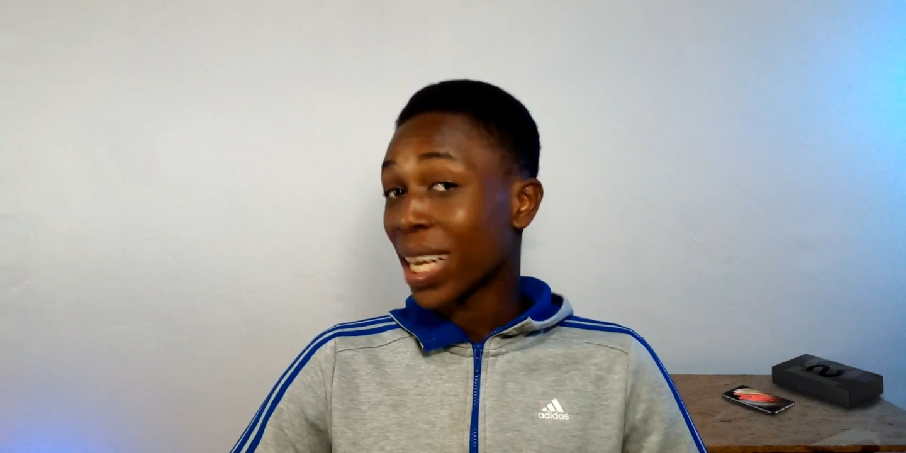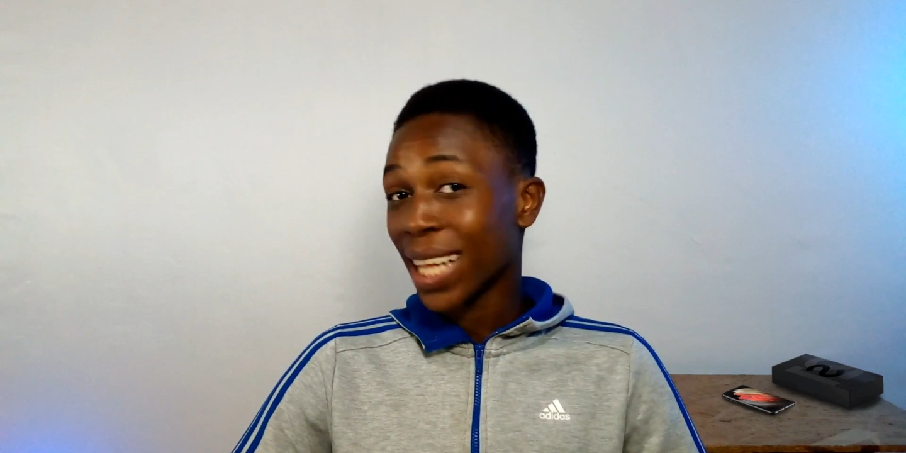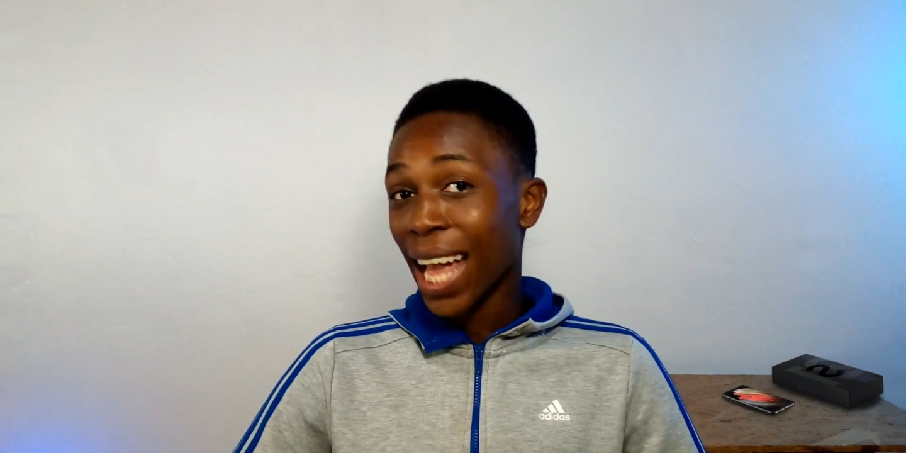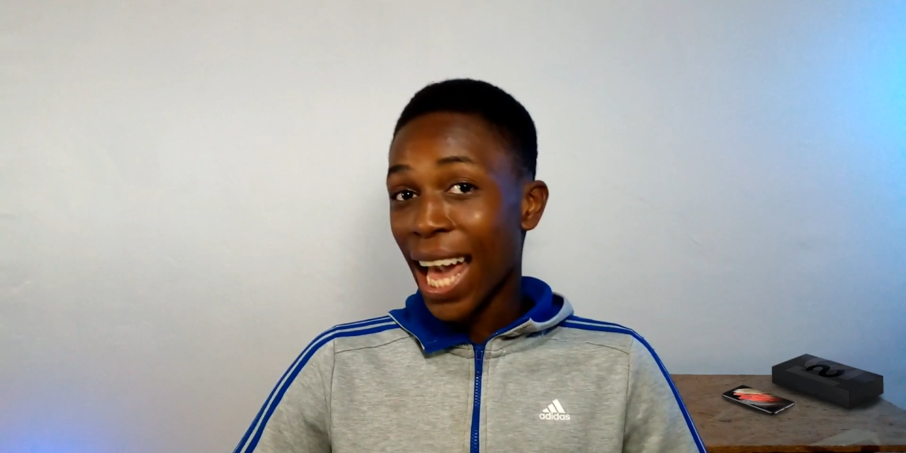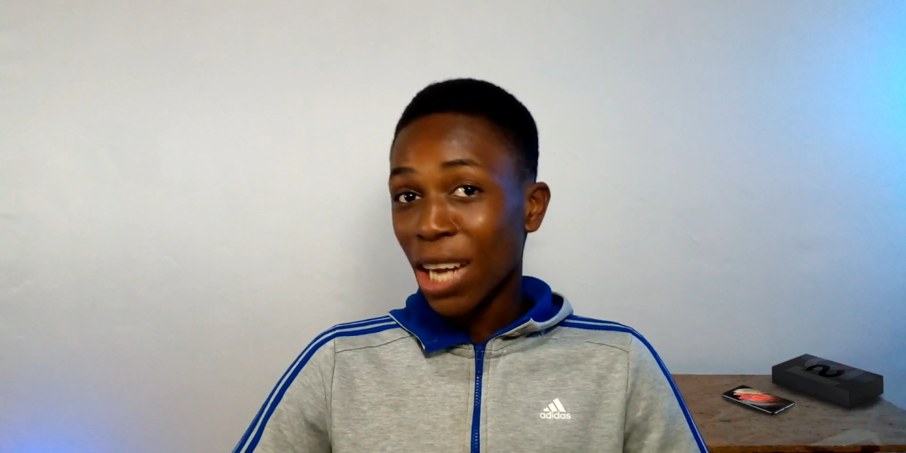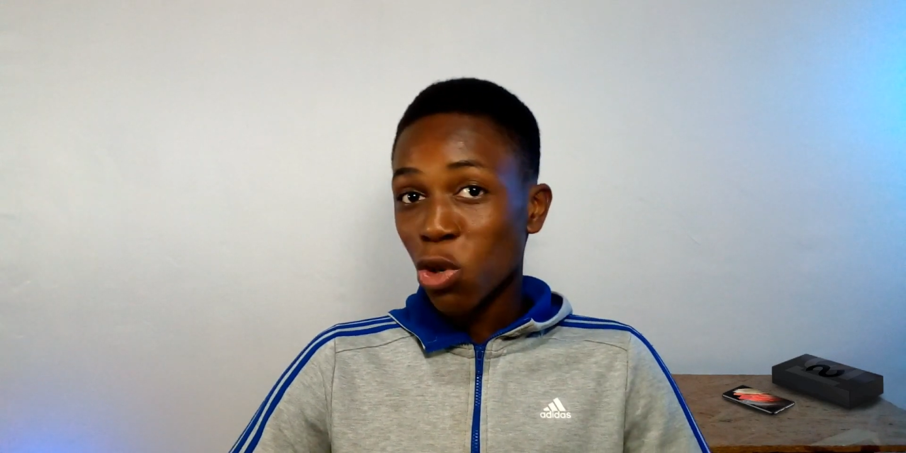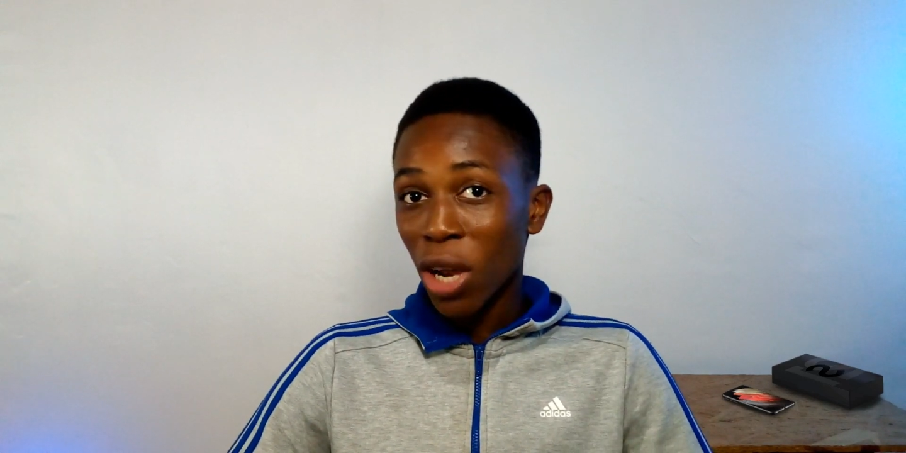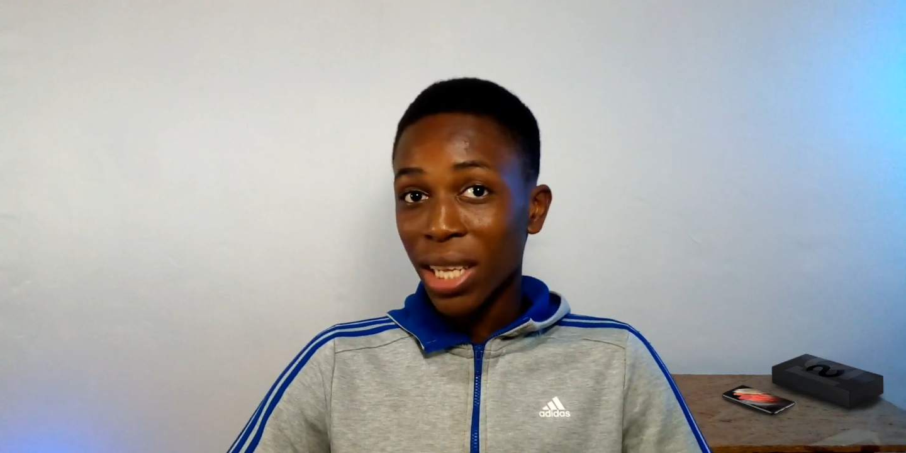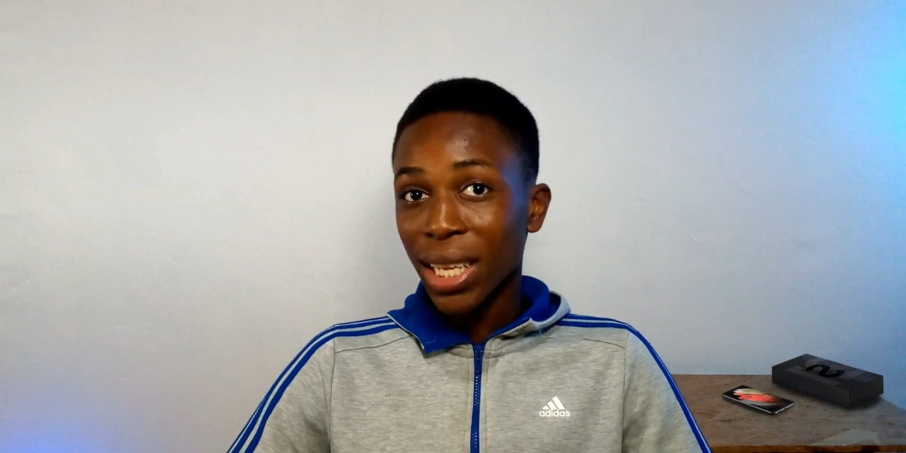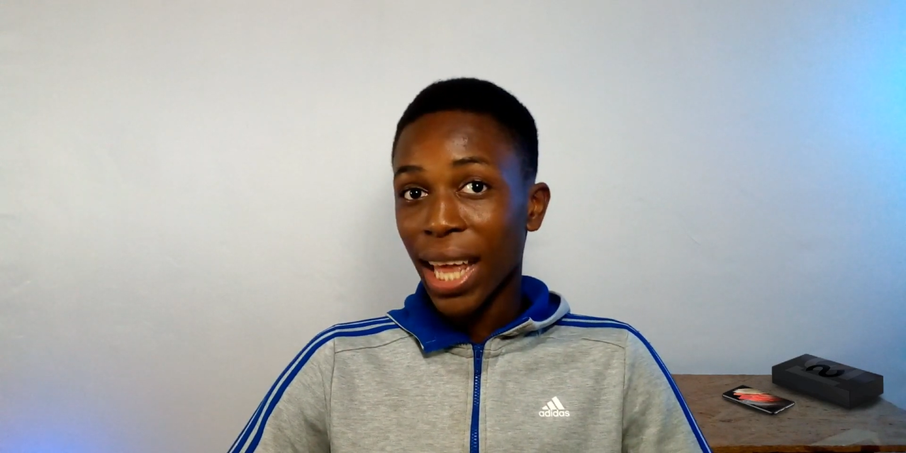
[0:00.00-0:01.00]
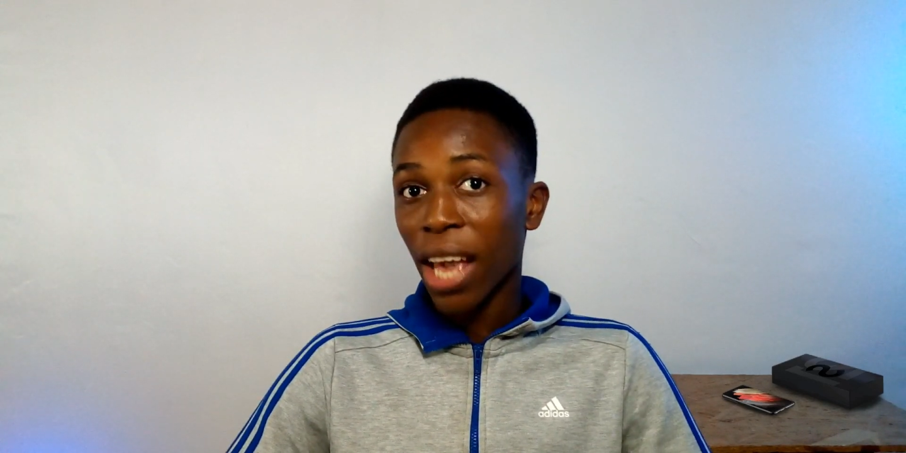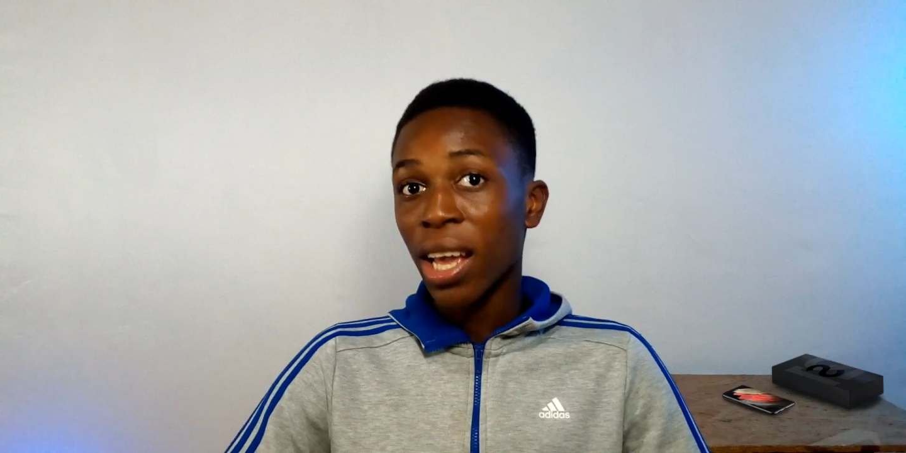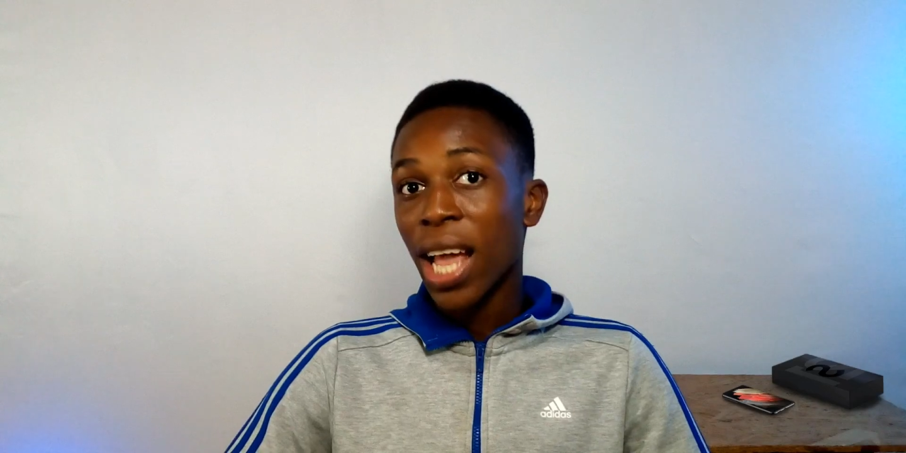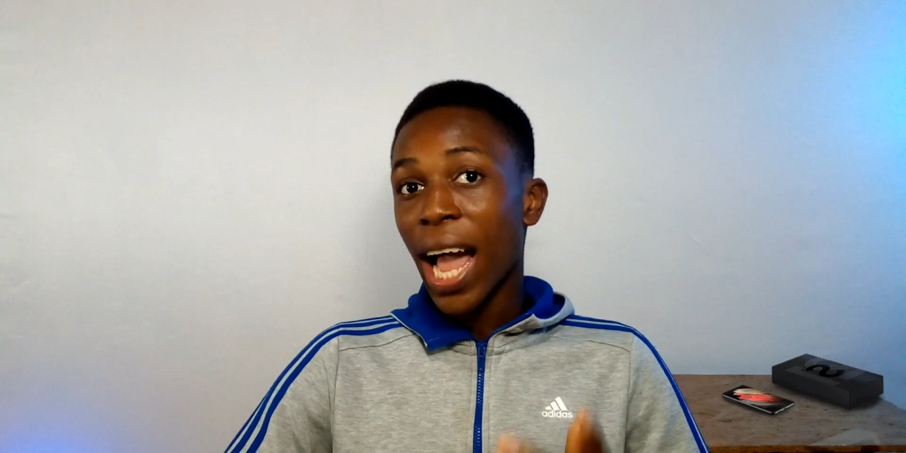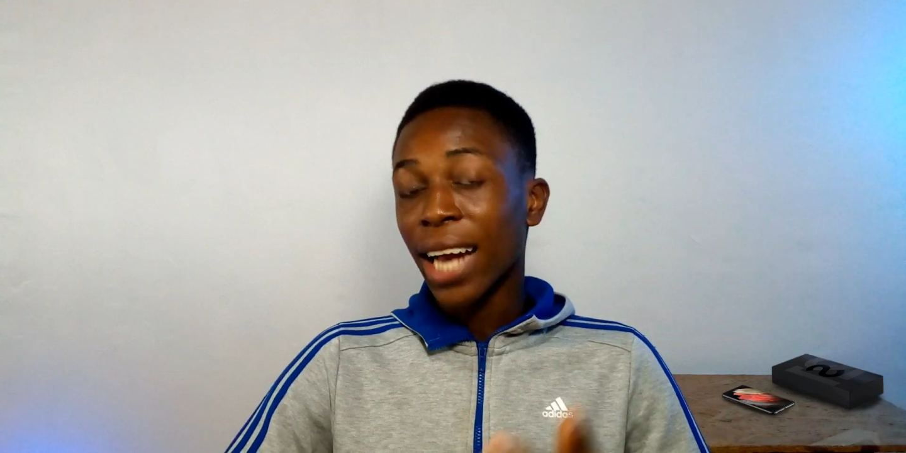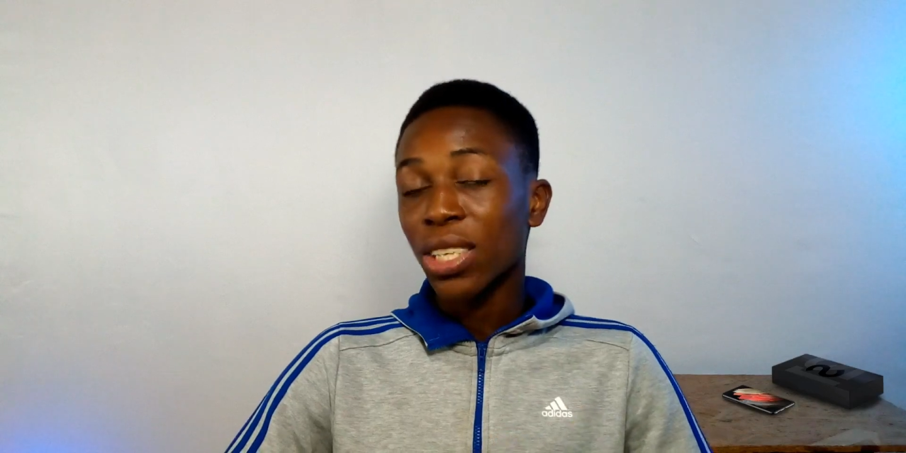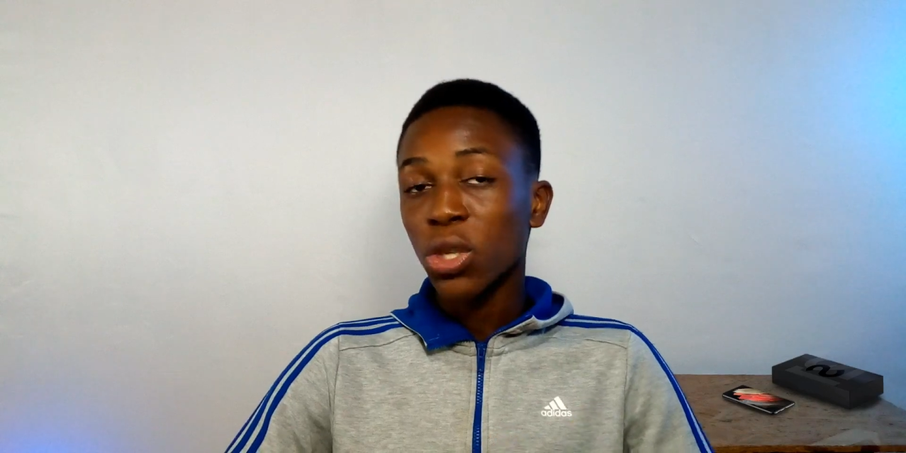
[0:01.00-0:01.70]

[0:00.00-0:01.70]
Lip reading: that I actually like, and it